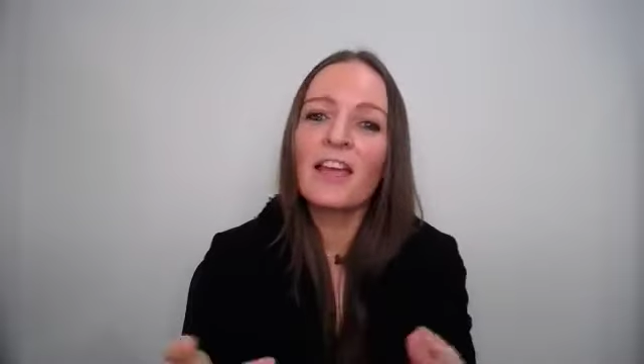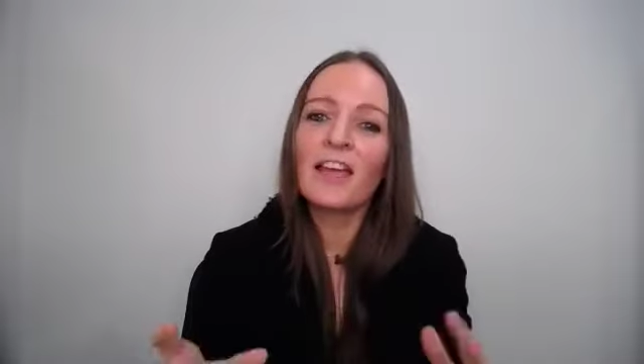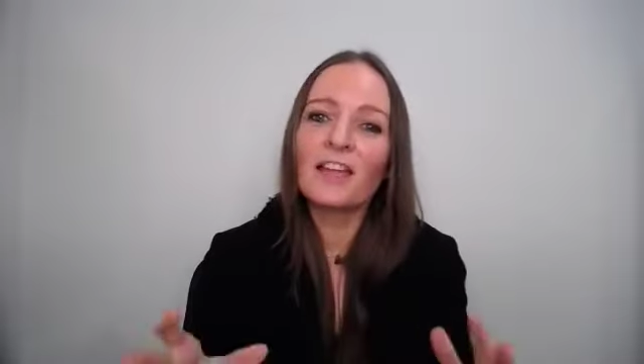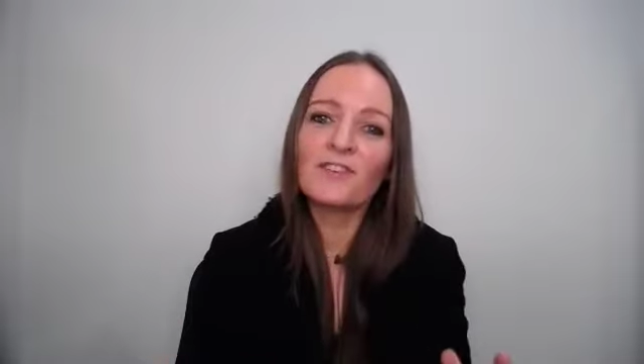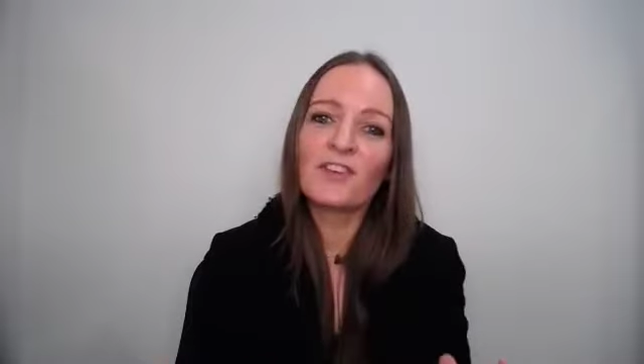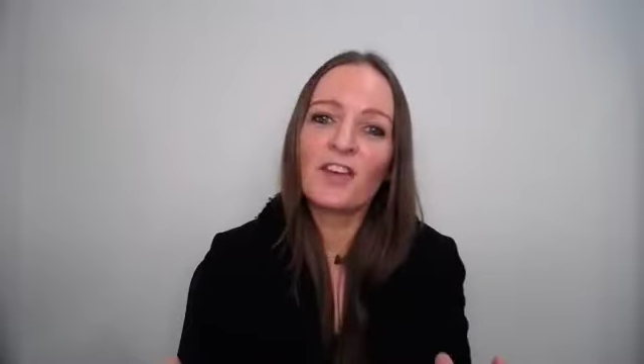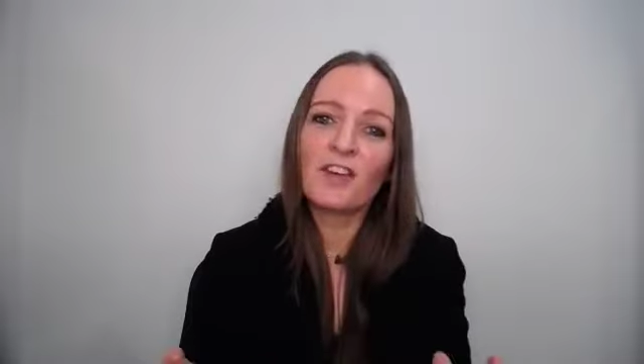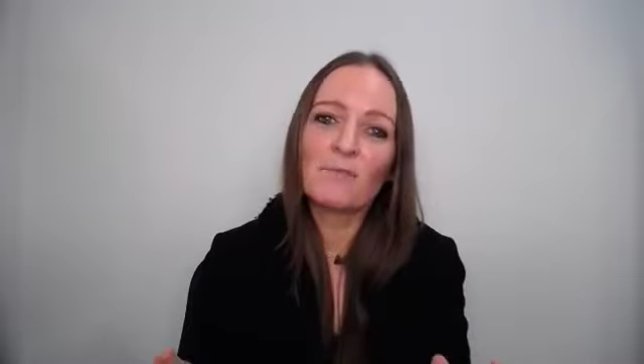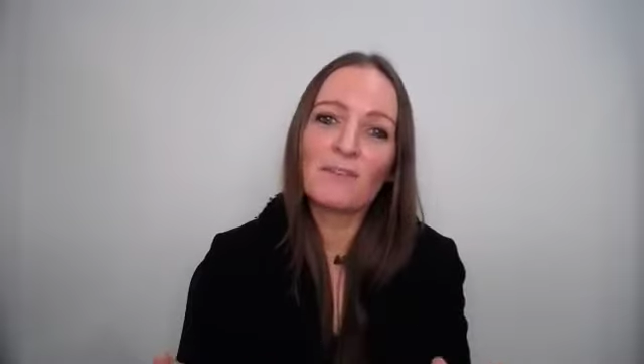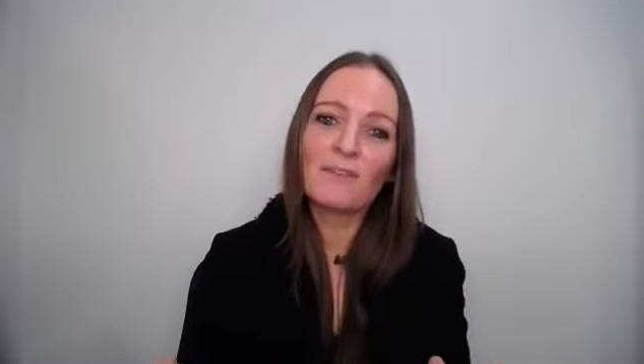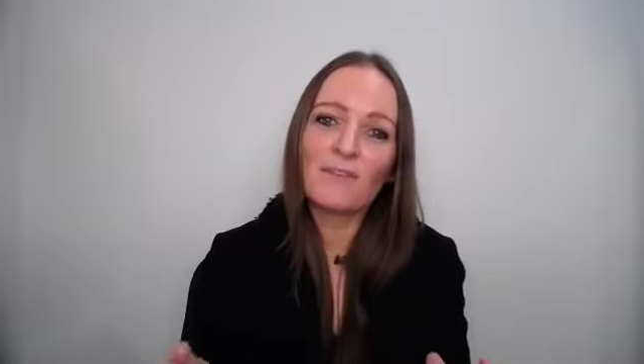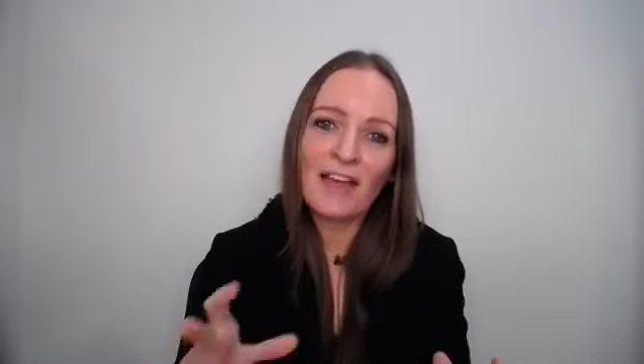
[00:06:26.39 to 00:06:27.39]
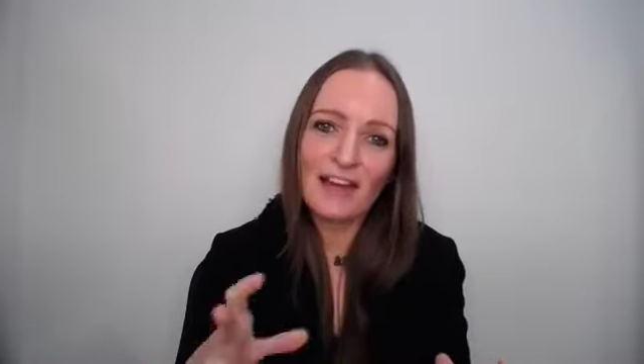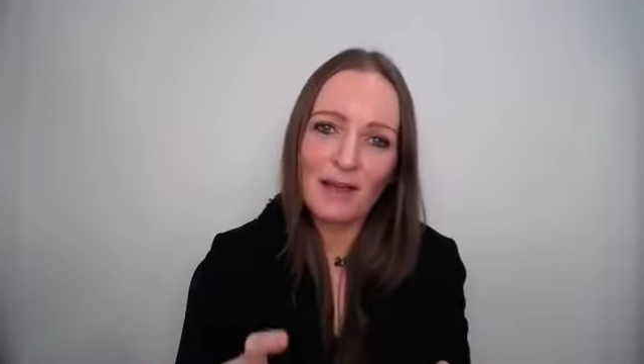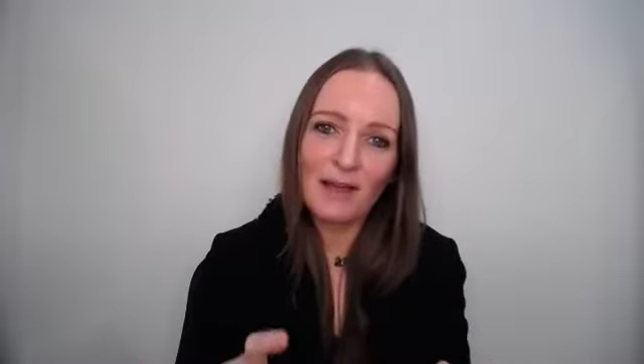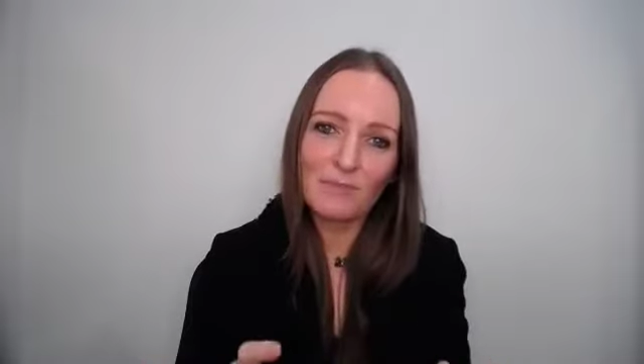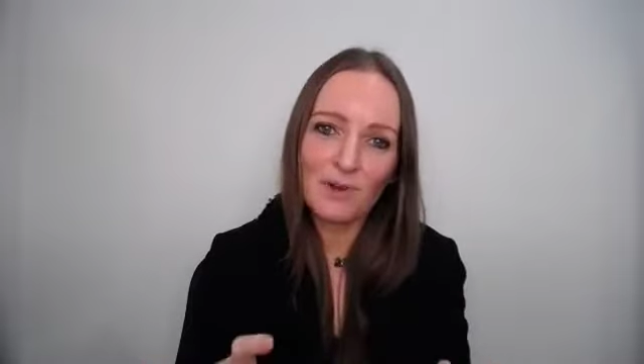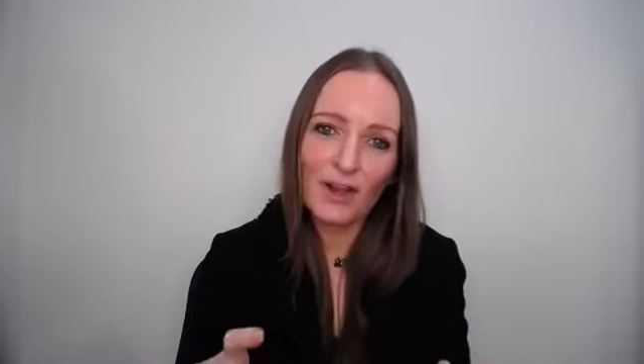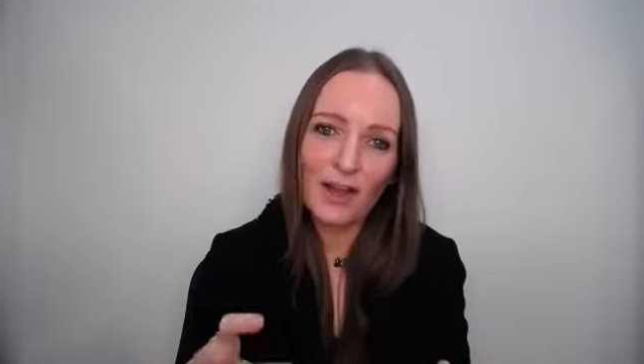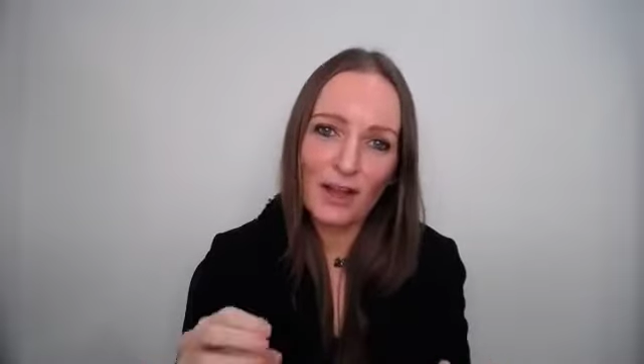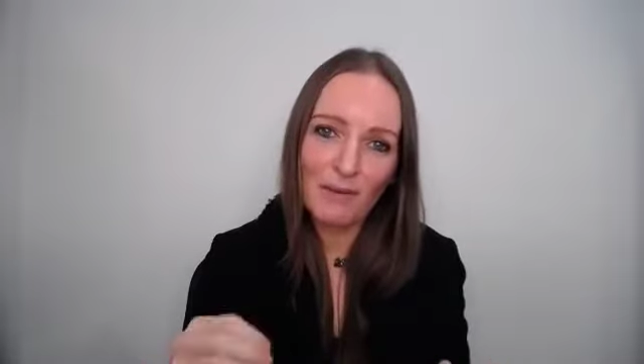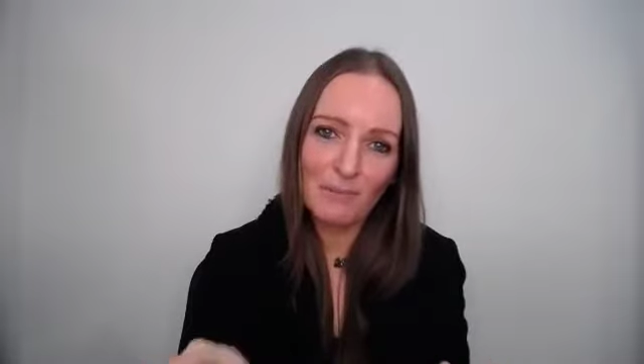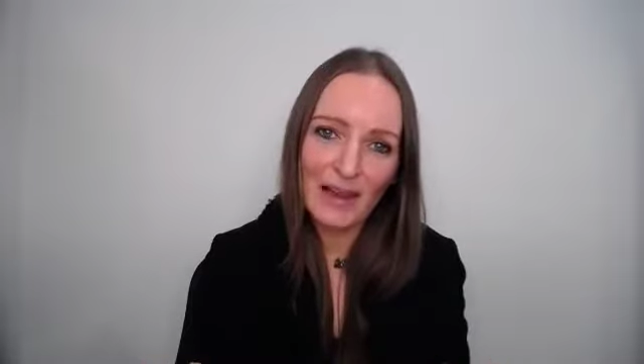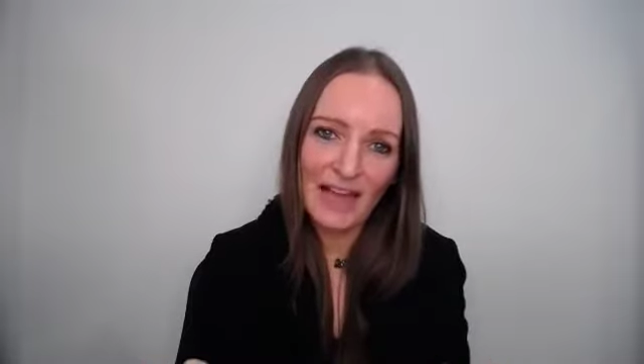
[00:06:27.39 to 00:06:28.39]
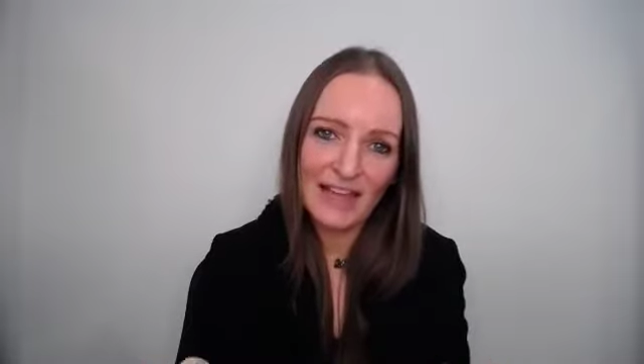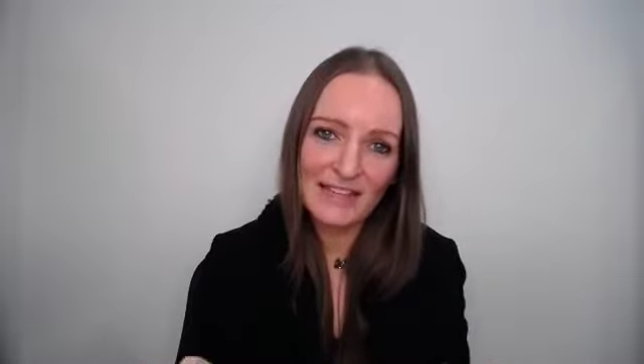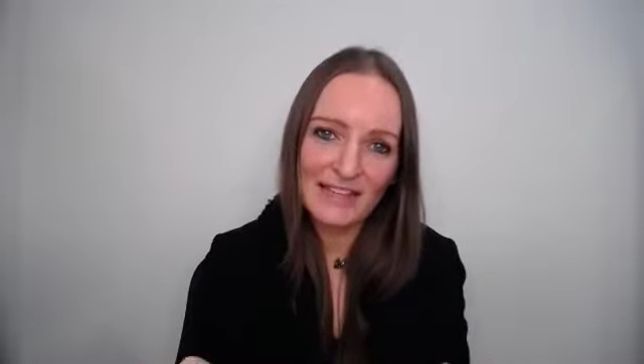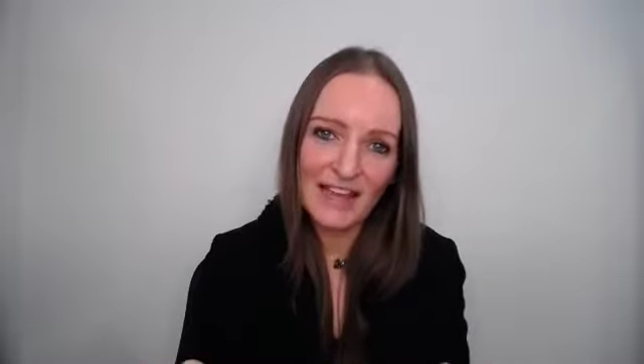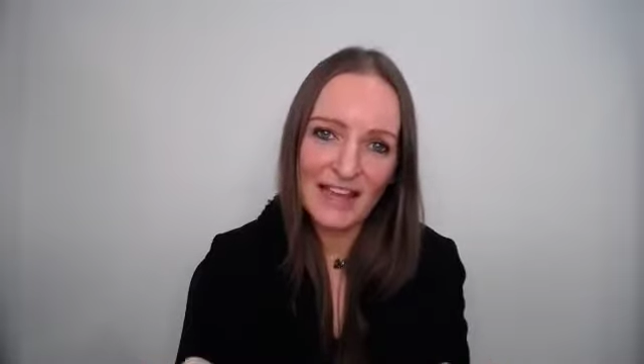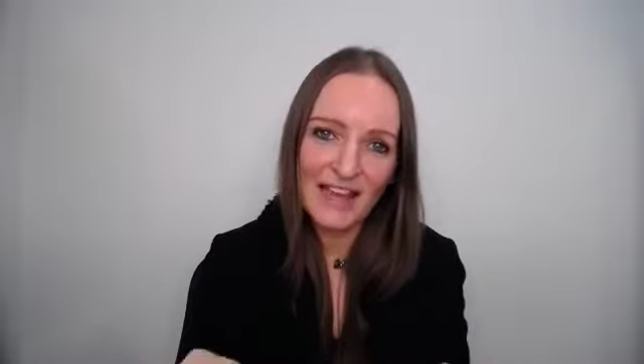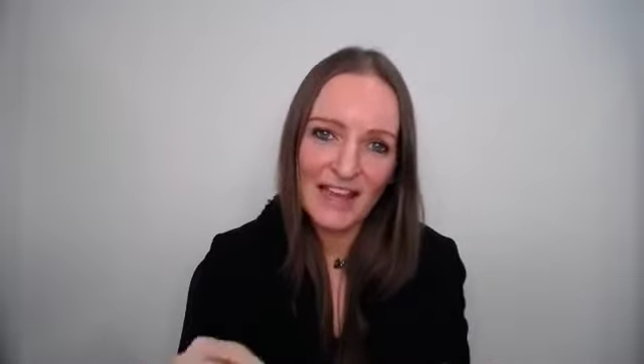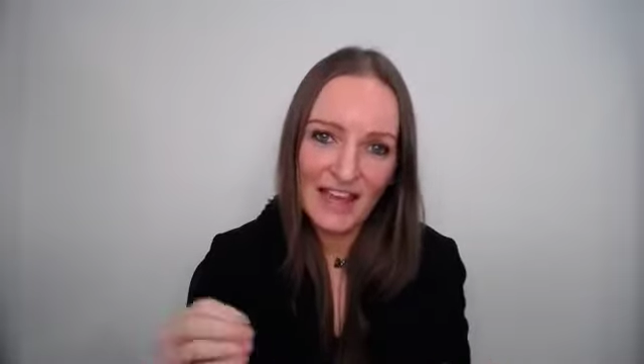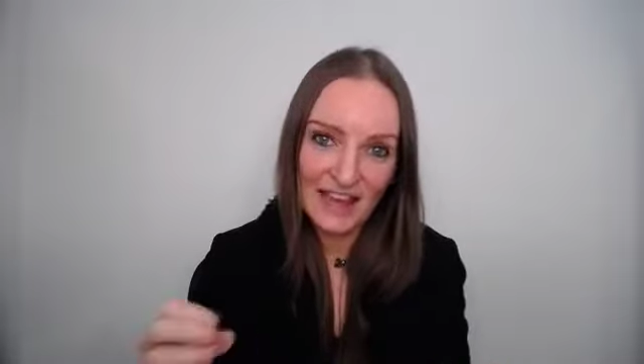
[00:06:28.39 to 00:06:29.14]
in terms of that embryo implanting